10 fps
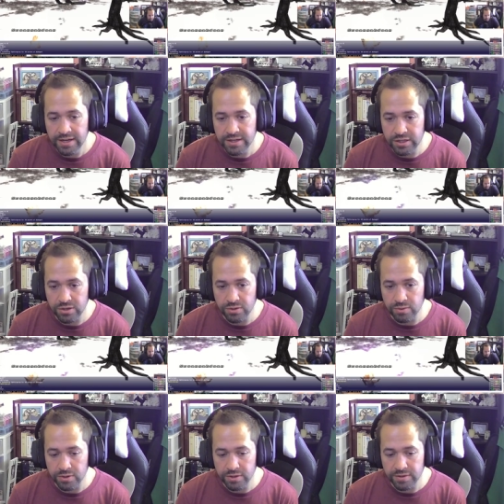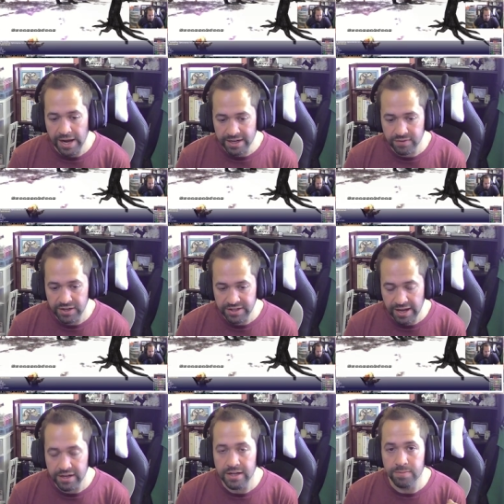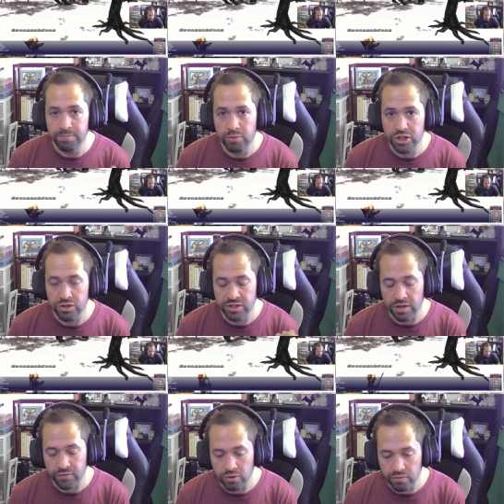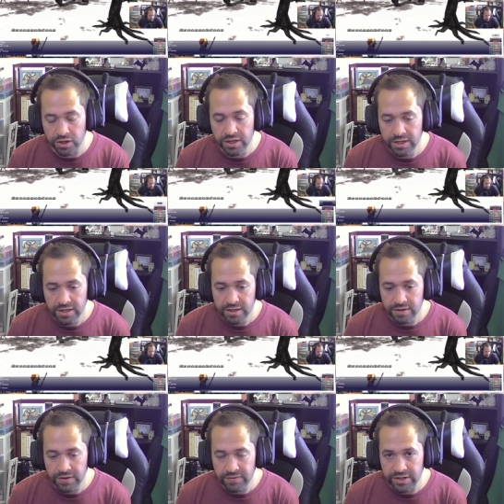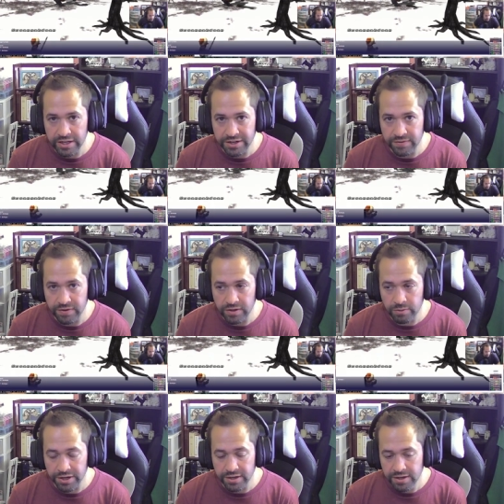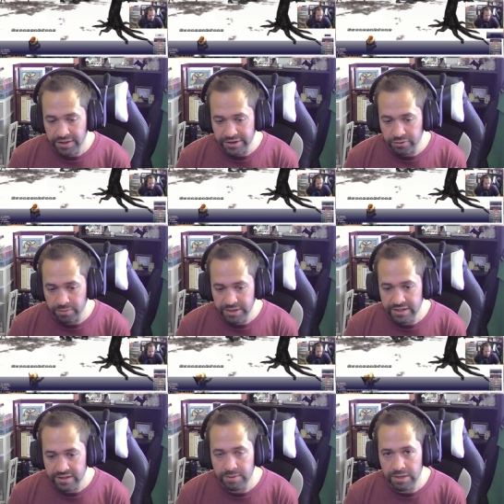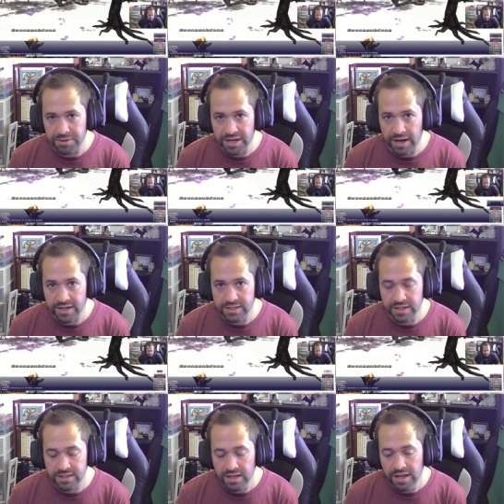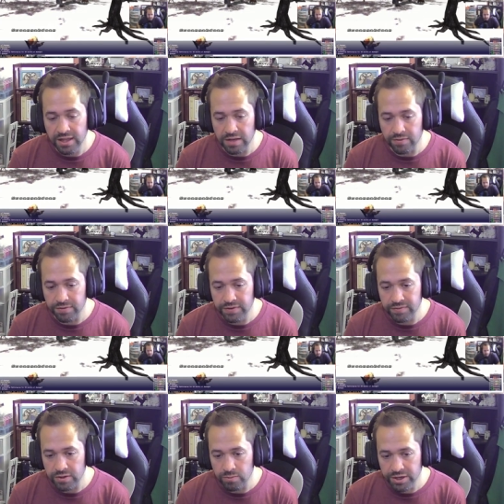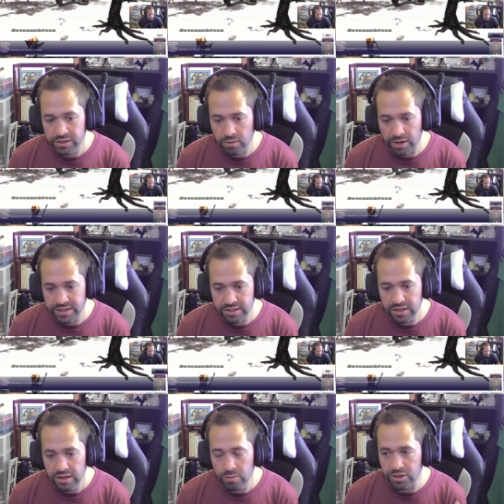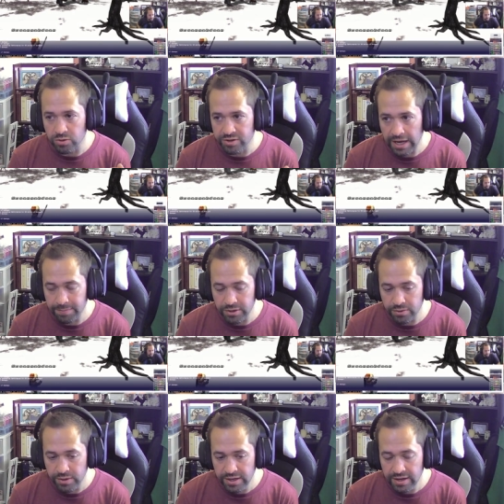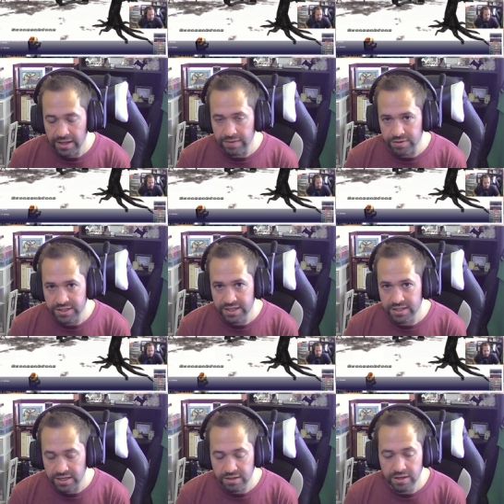to activate that and push yourself over 50 onto 51. Then you'll immediately be able to access the level 51 quest, which will cap you at level 60.